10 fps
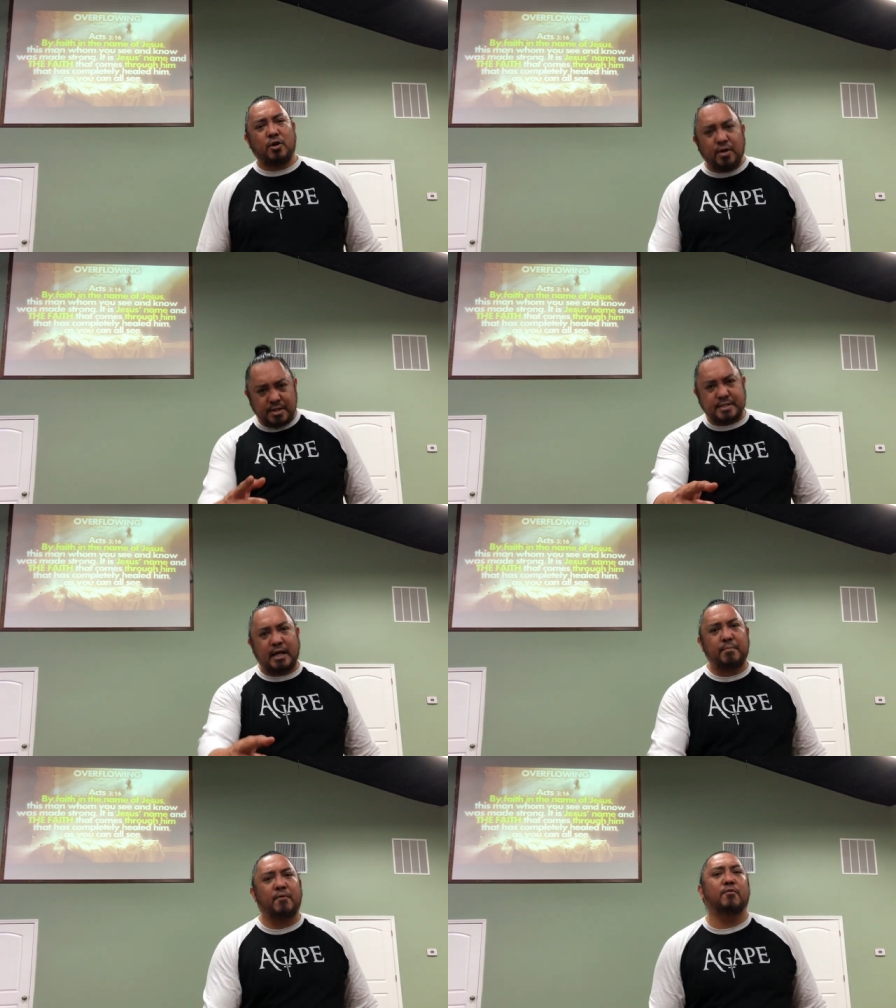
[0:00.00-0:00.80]
You're a
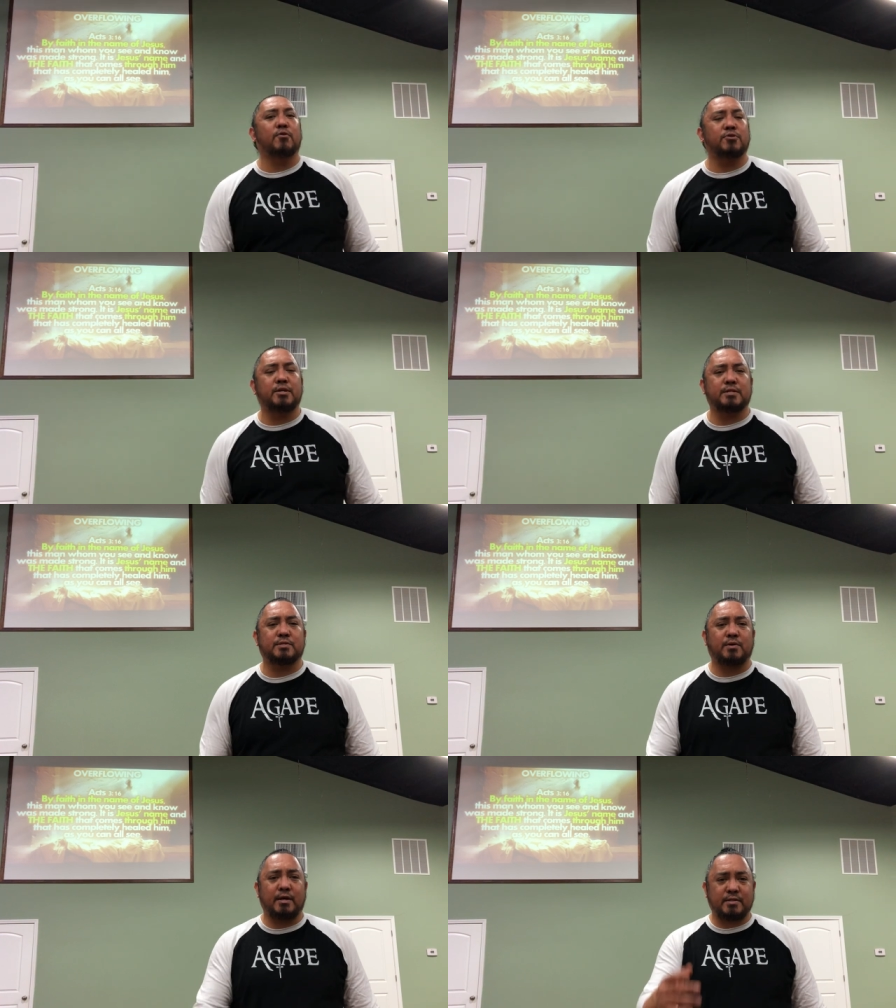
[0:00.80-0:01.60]
disciple of Lord Jesus
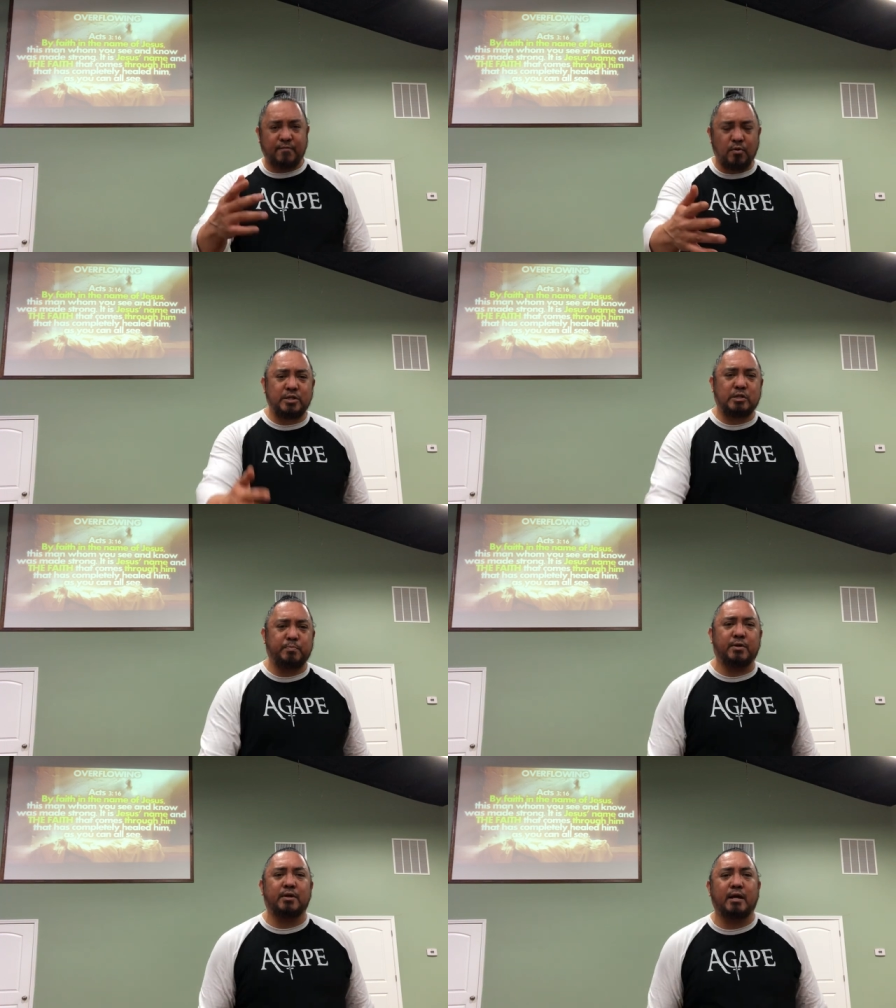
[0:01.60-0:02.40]
Christ, of Holy
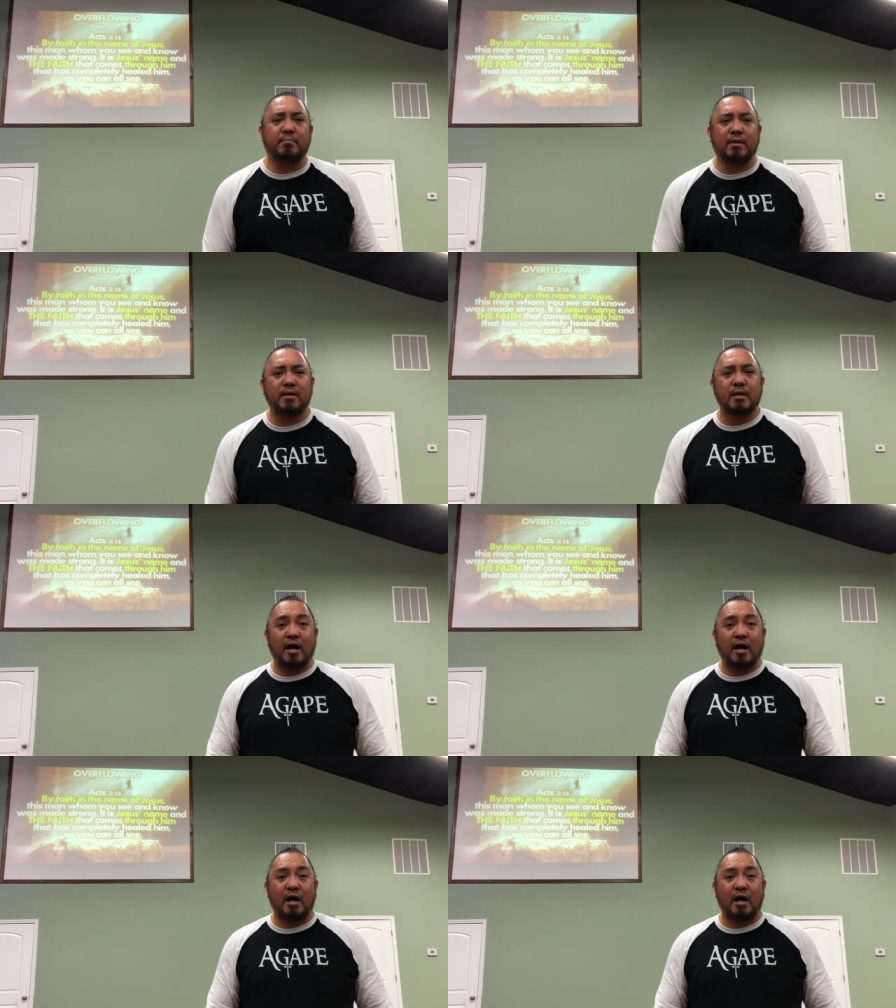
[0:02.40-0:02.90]
Spirit, amen?